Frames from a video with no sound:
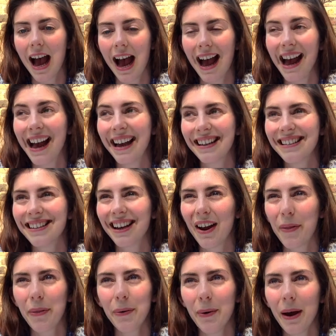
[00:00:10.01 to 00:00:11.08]
and I
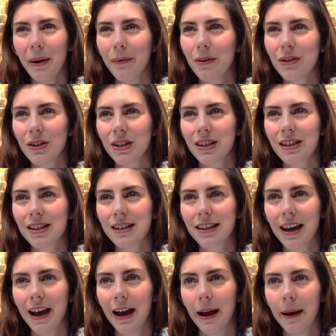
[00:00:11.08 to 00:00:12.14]
thought I would
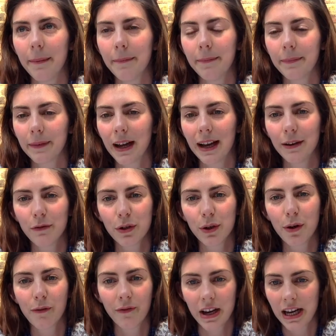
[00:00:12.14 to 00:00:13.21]
just kind of
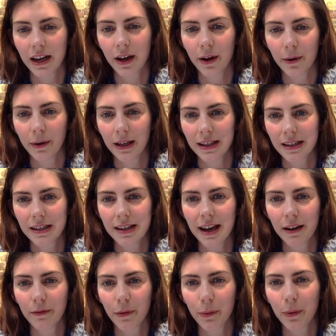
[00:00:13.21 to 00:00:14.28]
do a video
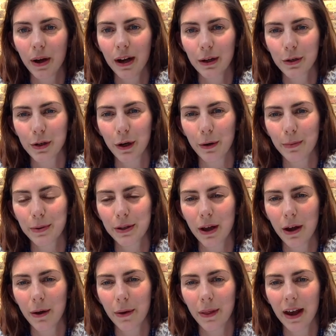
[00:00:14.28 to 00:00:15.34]
instead of the workshop so
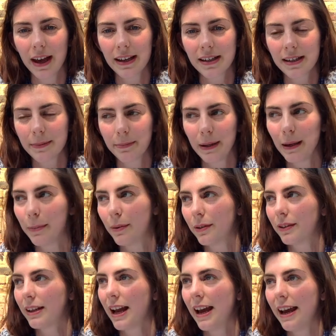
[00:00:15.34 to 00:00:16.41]
that
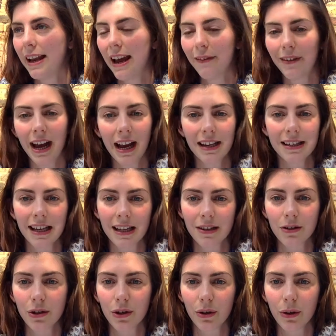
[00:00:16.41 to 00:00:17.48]
people can have
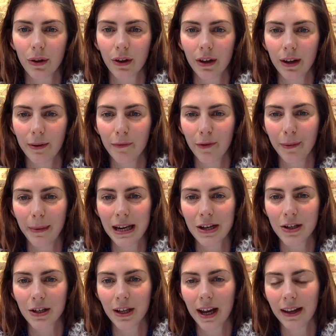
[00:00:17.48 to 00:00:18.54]
access to the
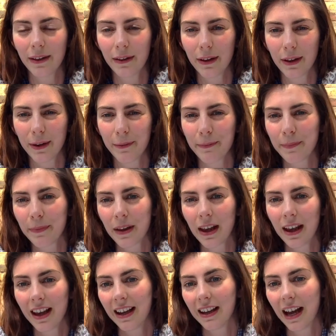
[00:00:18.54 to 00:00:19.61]
information and the
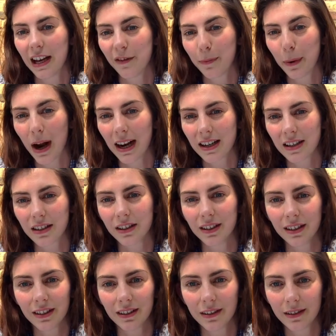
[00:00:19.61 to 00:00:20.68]
kind of
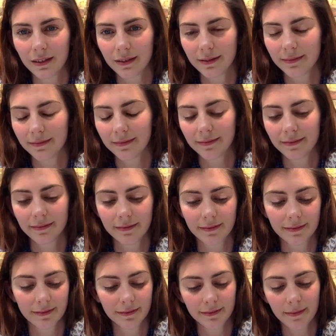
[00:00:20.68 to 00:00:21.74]
practical
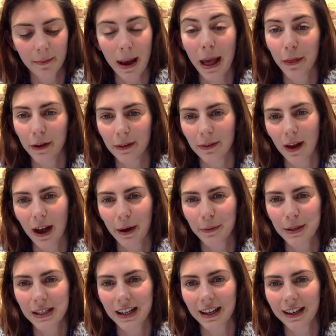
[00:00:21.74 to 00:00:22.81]
method that I
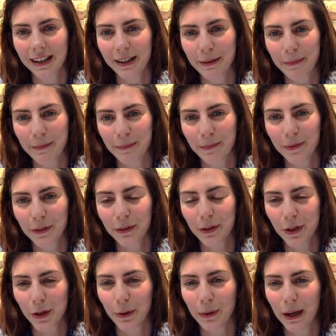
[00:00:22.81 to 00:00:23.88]
was going to
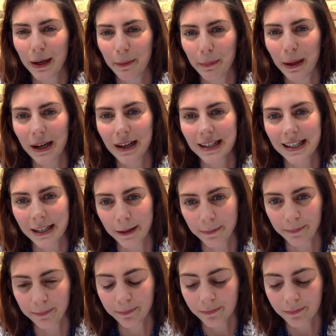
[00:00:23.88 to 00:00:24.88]
do in person.